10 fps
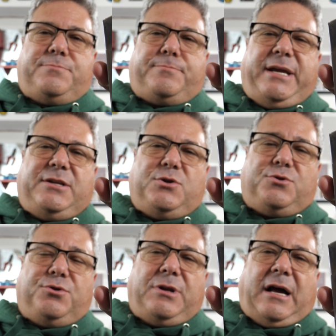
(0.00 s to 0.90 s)

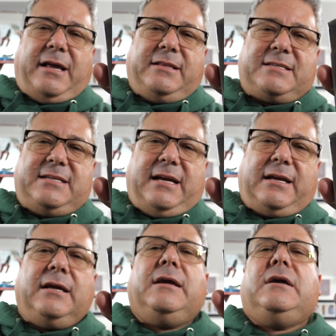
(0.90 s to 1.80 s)
P229, the
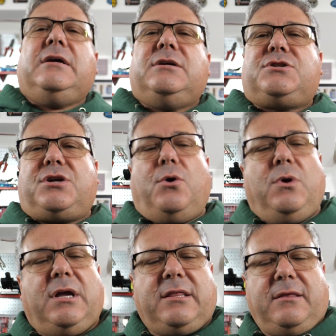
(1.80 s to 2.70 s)
SIG.
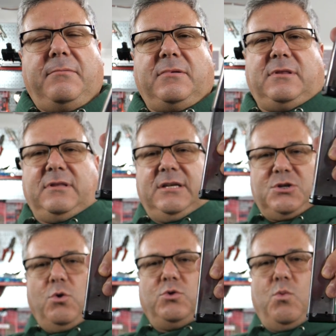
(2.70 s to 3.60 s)
So
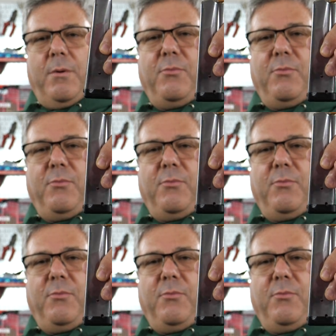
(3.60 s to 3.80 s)
this holds one